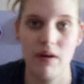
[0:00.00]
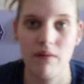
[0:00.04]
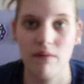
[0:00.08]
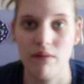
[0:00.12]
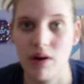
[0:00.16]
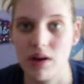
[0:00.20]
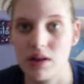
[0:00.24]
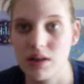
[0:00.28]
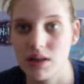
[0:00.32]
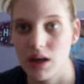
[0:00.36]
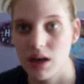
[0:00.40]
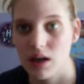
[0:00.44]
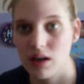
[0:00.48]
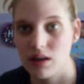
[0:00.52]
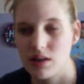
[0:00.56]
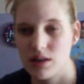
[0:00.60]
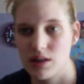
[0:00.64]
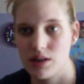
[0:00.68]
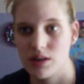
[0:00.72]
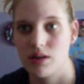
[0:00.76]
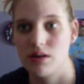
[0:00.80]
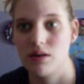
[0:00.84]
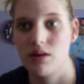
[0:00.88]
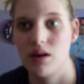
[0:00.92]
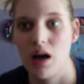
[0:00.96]
favorite
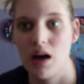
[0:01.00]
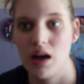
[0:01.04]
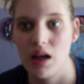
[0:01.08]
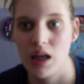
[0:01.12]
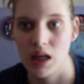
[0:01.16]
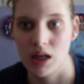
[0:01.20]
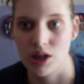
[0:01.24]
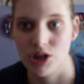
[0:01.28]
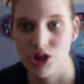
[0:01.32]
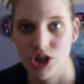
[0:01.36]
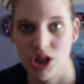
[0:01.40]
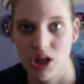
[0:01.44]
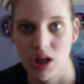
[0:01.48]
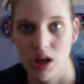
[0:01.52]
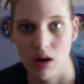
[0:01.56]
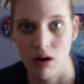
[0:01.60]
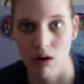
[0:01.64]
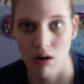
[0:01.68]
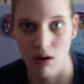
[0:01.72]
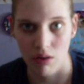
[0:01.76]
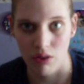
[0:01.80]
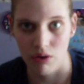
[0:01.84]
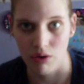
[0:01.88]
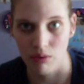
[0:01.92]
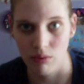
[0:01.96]
tights. They're not itchy
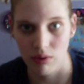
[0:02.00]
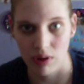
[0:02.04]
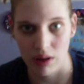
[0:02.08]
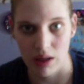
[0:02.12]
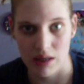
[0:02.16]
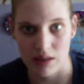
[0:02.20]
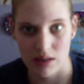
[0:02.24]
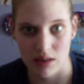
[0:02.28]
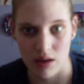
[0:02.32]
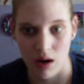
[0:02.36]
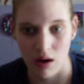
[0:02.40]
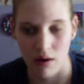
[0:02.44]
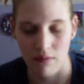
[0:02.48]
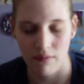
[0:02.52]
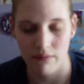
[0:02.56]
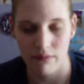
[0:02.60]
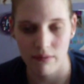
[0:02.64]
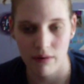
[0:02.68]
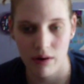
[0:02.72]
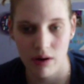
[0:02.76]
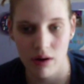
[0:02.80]
at all. They're really soft.